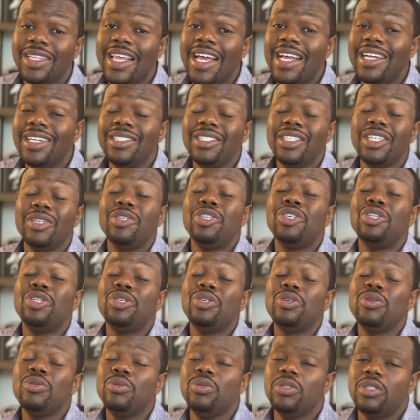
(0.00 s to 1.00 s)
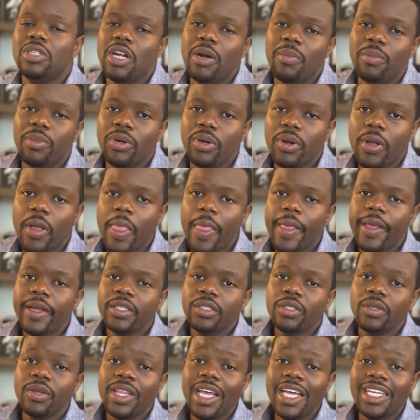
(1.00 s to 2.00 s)
That is a huge number.
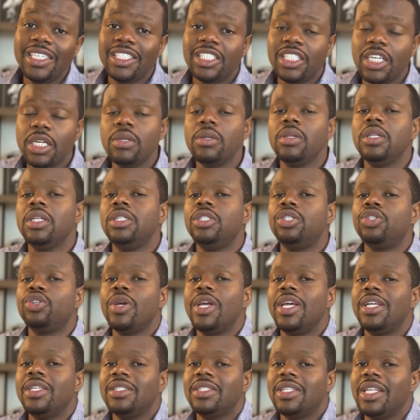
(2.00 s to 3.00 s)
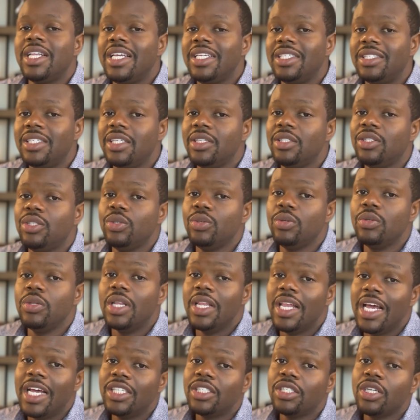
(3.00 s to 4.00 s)
So that generally translates into
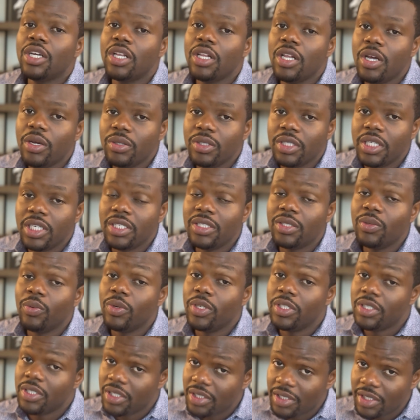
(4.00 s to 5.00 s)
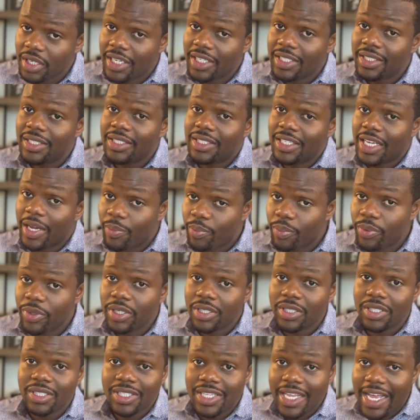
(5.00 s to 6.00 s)
less closings, which is a separate
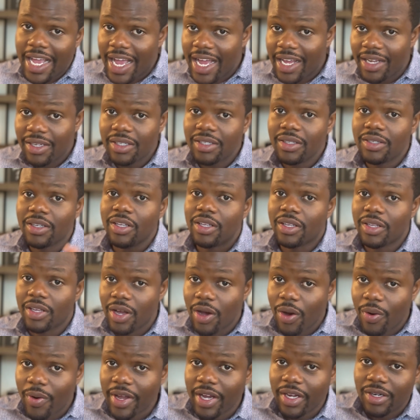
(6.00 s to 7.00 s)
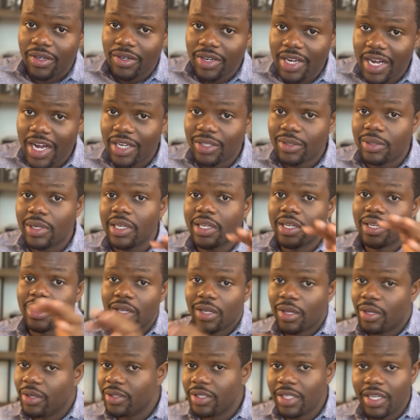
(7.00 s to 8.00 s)
stat. Going under contract and
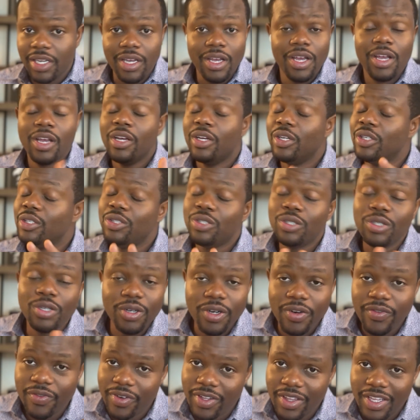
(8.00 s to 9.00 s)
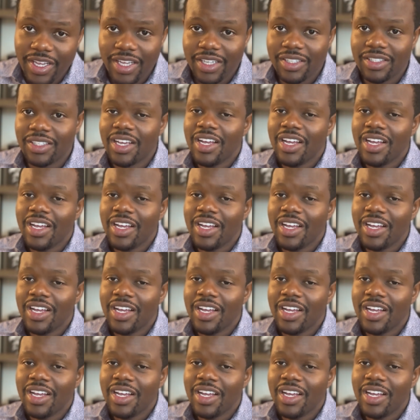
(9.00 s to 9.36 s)
closing two different things.